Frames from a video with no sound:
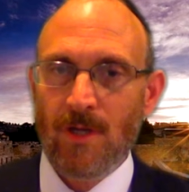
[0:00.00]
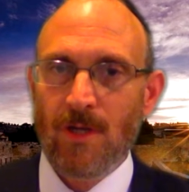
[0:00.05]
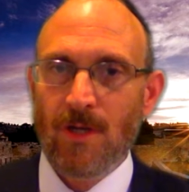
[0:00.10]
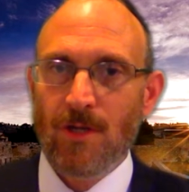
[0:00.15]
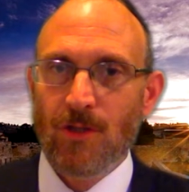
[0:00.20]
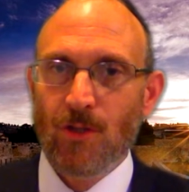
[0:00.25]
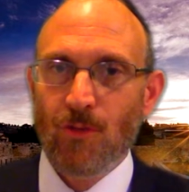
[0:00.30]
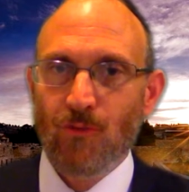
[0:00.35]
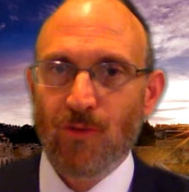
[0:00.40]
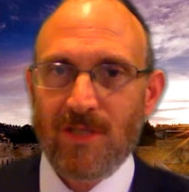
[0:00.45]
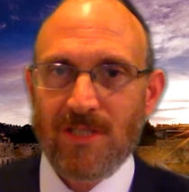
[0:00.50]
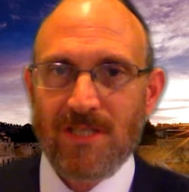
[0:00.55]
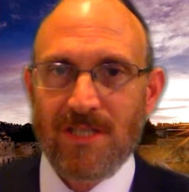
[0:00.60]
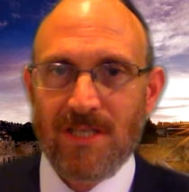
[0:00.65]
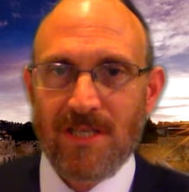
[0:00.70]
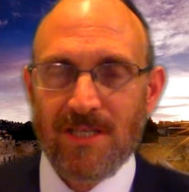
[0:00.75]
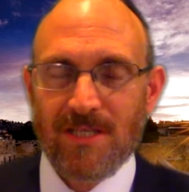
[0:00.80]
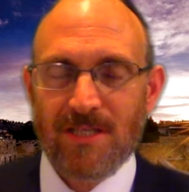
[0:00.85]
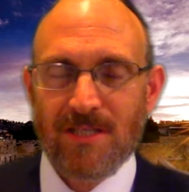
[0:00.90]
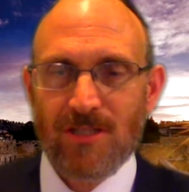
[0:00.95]
The reason
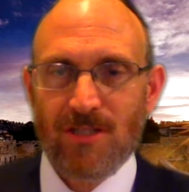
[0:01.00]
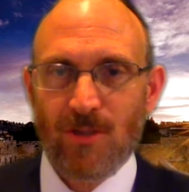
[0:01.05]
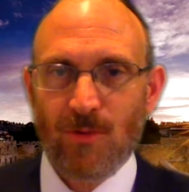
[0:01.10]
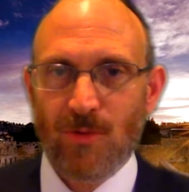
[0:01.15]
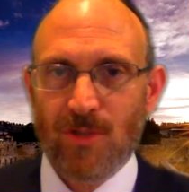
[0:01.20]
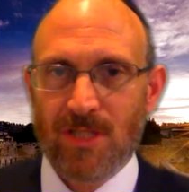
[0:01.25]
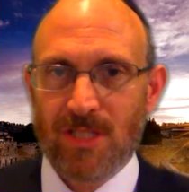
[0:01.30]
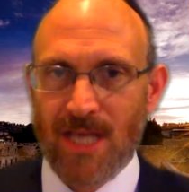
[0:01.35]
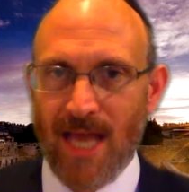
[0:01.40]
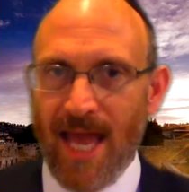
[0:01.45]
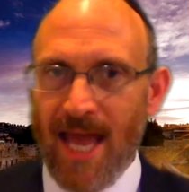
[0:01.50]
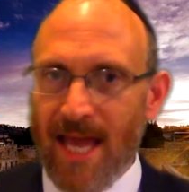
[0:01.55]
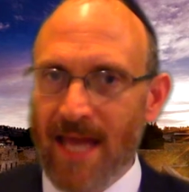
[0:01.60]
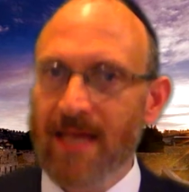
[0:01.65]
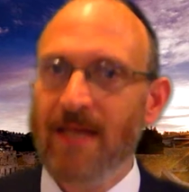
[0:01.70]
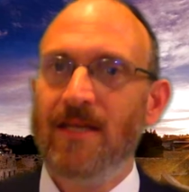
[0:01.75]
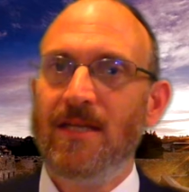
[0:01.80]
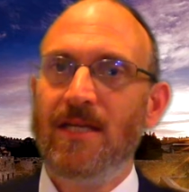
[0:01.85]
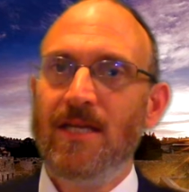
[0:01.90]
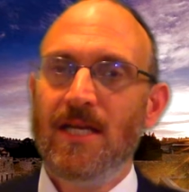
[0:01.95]
this is so
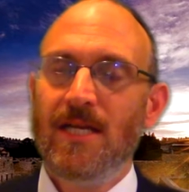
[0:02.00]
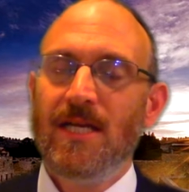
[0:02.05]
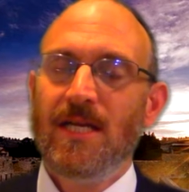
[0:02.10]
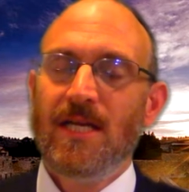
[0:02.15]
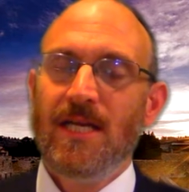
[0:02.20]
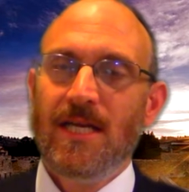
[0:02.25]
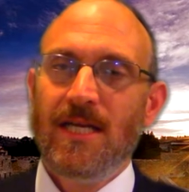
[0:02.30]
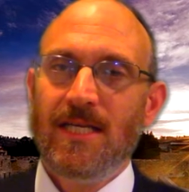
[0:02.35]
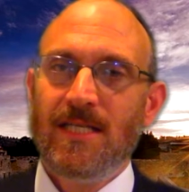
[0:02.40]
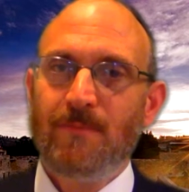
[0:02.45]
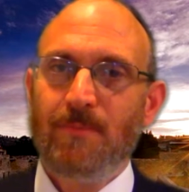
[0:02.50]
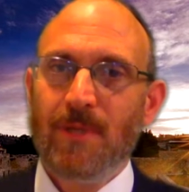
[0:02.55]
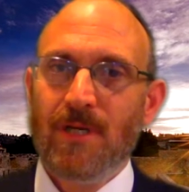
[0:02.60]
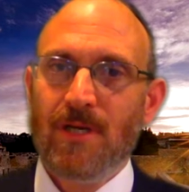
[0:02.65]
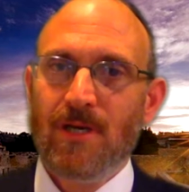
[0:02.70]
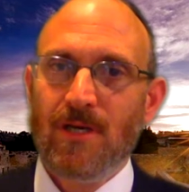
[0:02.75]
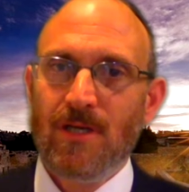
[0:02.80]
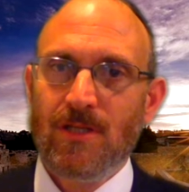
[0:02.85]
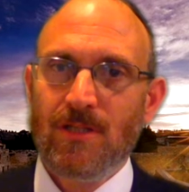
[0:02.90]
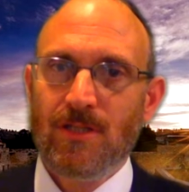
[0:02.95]
sad is
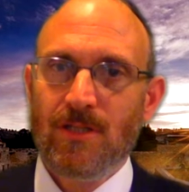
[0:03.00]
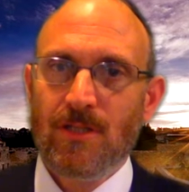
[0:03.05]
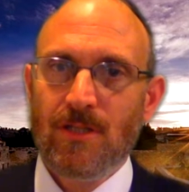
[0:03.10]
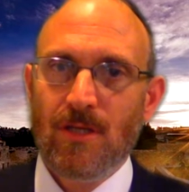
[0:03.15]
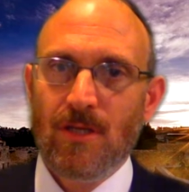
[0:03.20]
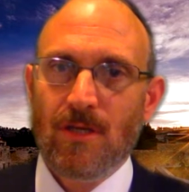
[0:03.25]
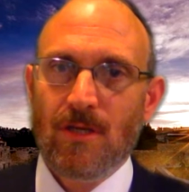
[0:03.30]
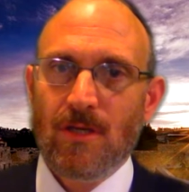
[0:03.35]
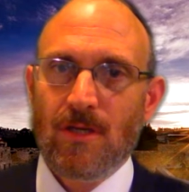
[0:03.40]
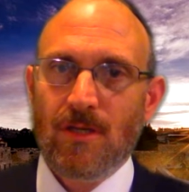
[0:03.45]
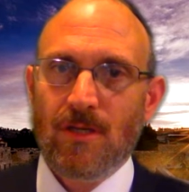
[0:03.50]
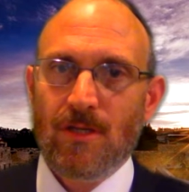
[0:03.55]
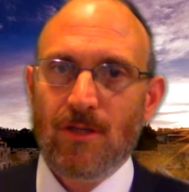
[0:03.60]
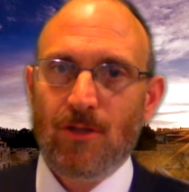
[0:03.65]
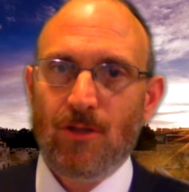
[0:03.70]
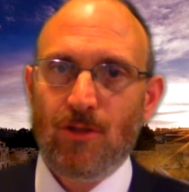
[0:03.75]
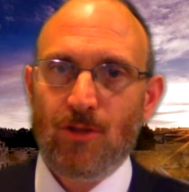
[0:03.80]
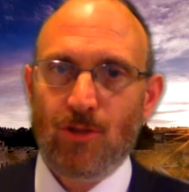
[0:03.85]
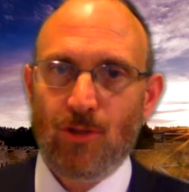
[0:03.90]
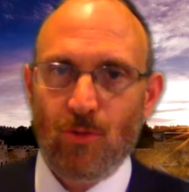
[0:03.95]
because
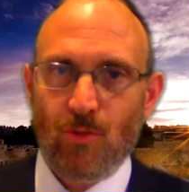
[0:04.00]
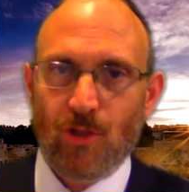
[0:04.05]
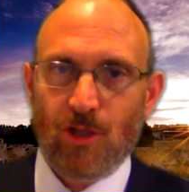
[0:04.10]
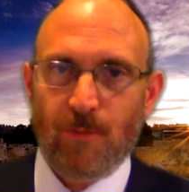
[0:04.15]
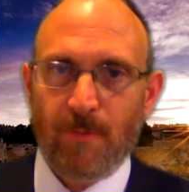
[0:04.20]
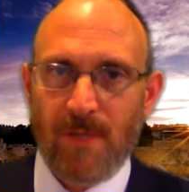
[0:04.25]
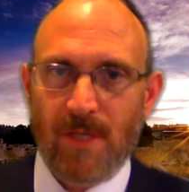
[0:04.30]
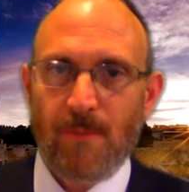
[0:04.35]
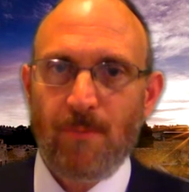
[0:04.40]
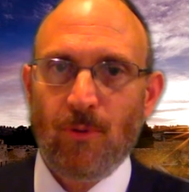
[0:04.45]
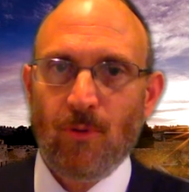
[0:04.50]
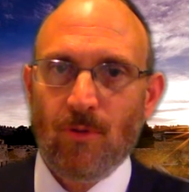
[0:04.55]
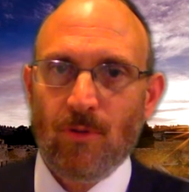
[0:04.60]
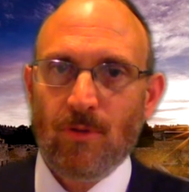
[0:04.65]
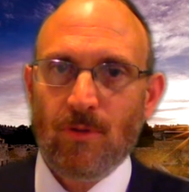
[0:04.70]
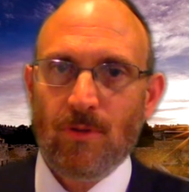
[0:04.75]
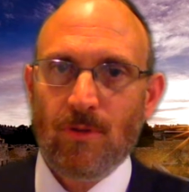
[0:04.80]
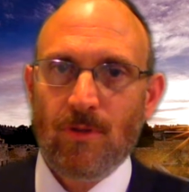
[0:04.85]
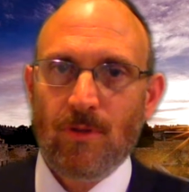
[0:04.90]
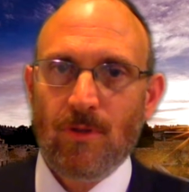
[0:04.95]
the Jewish people,
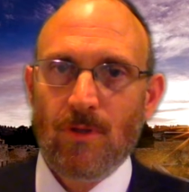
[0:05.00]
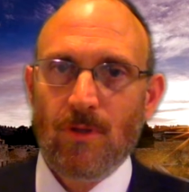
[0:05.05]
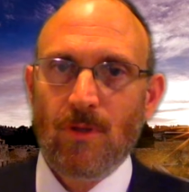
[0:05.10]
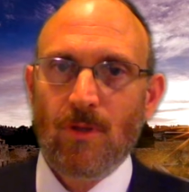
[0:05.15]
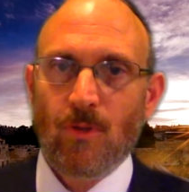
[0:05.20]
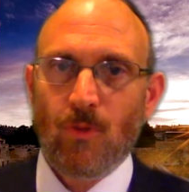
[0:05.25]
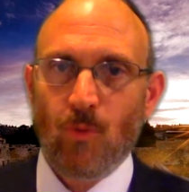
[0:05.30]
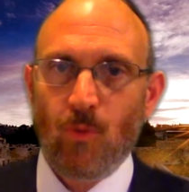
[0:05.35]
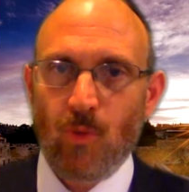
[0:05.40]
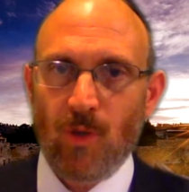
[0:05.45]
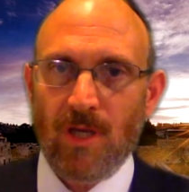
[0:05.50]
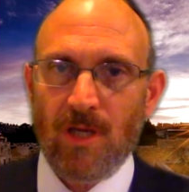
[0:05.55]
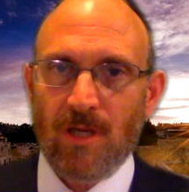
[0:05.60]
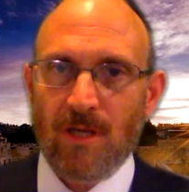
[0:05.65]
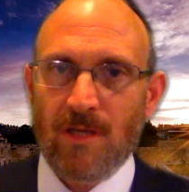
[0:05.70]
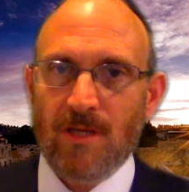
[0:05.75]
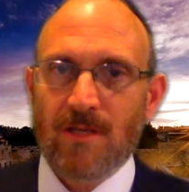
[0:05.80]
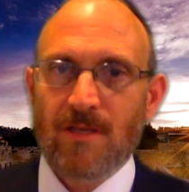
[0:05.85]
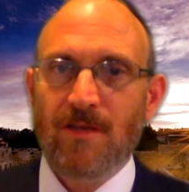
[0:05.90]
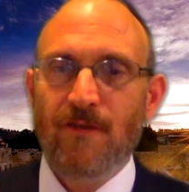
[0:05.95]

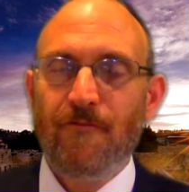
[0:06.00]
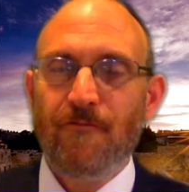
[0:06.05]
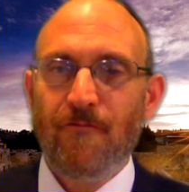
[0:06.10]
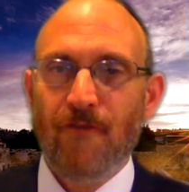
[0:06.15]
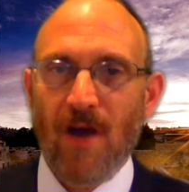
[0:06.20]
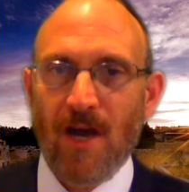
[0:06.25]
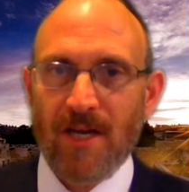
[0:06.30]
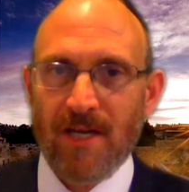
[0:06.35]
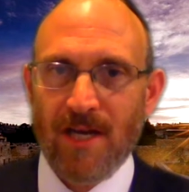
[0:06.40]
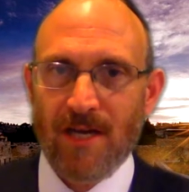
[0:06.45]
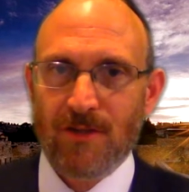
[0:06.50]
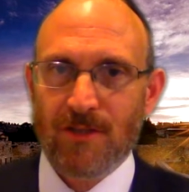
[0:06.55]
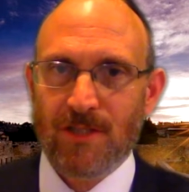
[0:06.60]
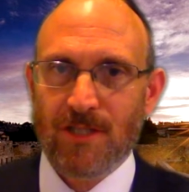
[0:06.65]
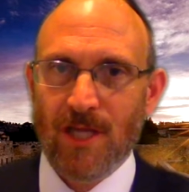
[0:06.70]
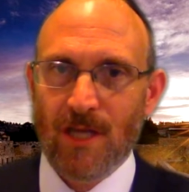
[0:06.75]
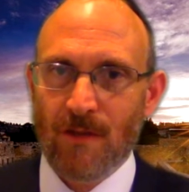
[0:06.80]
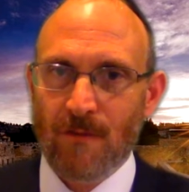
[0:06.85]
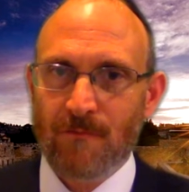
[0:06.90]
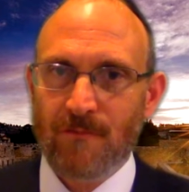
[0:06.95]
we define
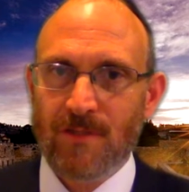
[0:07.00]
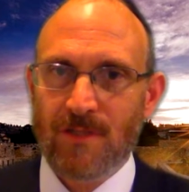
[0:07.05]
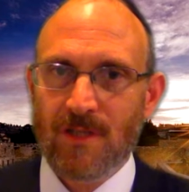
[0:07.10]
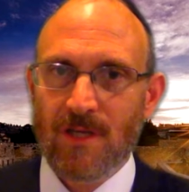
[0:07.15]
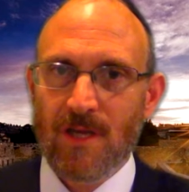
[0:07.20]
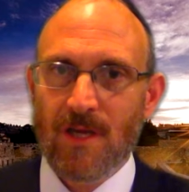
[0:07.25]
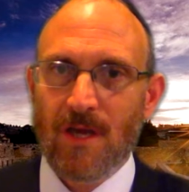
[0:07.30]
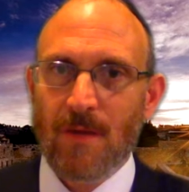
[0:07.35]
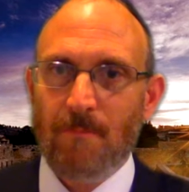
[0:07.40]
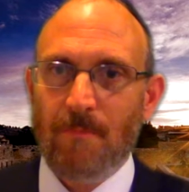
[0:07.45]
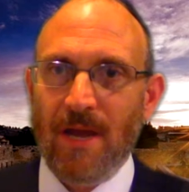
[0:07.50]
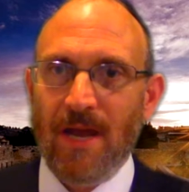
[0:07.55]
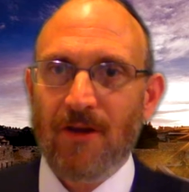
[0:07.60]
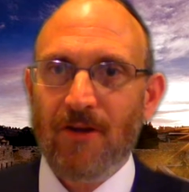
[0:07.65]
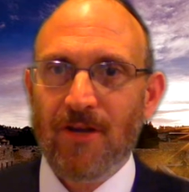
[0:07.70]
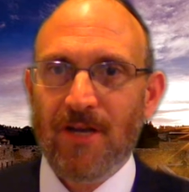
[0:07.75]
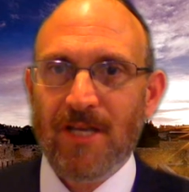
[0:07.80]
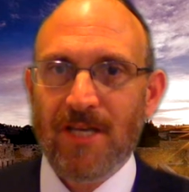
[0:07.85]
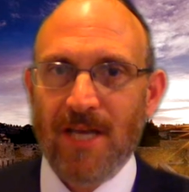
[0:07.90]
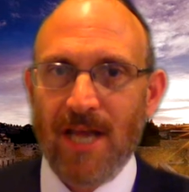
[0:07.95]
ourselves by our
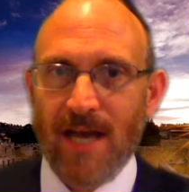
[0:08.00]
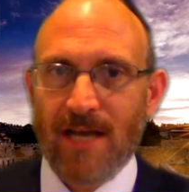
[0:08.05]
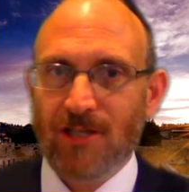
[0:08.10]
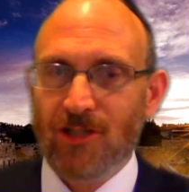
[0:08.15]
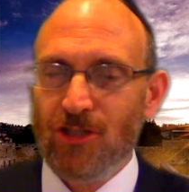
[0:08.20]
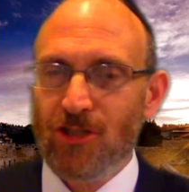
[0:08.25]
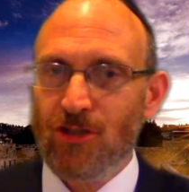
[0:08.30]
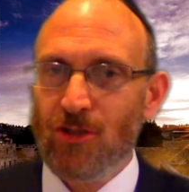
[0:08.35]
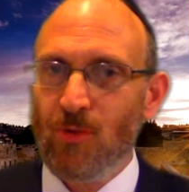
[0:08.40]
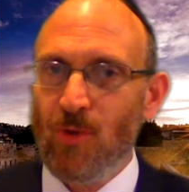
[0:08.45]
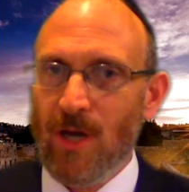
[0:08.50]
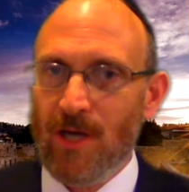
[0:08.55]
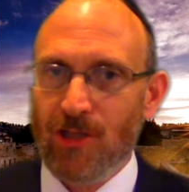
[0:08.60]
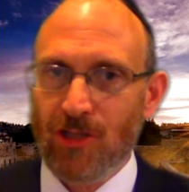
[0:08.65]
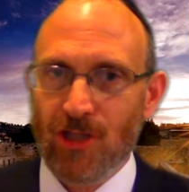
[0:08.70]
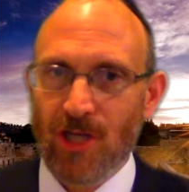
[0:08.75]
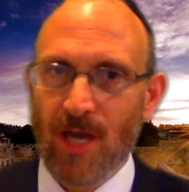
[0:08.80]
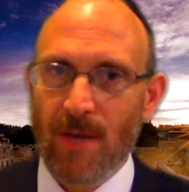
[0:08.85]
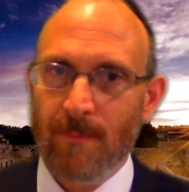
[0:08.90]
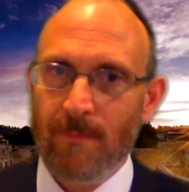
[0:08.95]
connection to
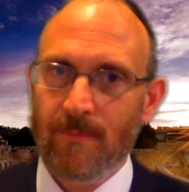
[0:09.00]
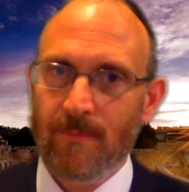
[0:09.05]
Hashem.